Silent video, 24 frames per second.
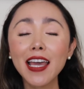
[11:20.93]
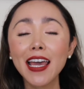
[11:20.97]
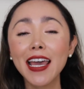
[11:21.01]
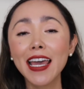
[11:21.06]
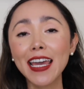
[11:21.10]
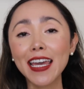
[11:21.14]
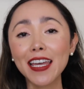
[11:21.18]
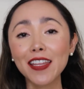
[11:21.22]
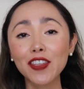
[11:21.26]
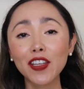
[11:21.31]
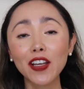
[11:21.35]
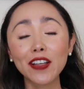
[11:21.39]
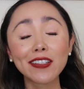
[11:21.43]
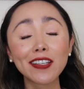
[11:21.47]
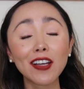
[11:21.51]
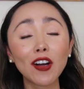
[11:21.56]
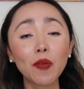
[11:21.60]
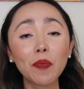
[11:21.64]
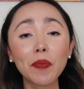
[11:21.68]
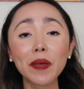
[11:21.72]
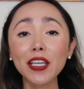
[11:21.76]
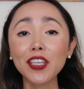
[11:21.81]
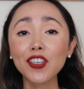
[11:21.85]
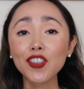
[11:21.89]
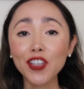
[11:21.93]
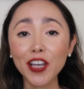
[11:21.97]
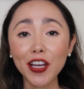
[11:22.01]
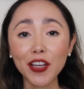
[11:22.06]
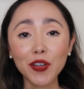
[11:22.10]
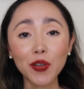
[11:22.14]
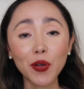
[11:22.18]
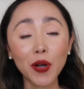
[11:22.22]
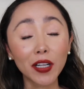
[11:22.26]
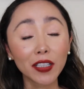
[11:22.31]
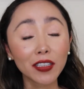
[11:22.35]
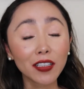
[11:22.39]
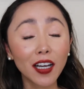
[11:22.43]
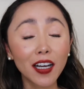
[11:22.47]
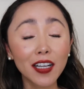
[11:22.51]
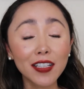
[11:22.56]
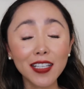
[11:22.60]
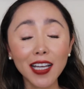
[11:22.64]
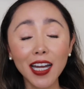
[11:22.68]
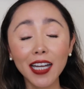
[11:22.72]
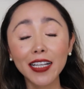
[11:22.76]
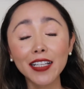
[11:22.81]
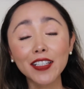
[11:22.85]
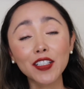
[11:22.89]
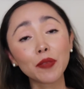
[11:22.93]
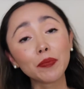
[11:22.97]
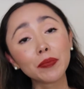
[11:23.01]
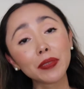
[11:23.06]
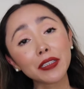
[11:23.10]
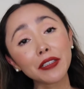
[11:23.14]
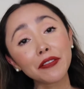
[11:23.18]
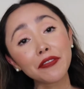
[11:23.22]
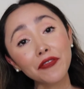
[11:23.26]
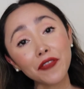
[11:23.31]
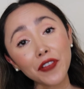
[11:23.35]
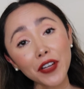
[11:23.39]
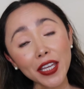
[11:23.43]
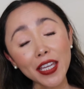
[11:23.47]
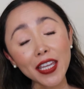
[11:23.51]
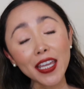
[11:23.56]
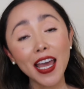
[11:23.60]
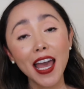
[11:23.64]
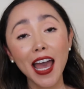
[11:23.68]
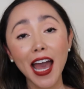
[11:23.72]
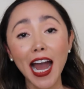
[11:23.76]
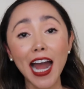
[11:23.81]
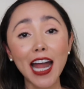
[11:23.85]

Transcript: It does help my channel a lot and it's completely free.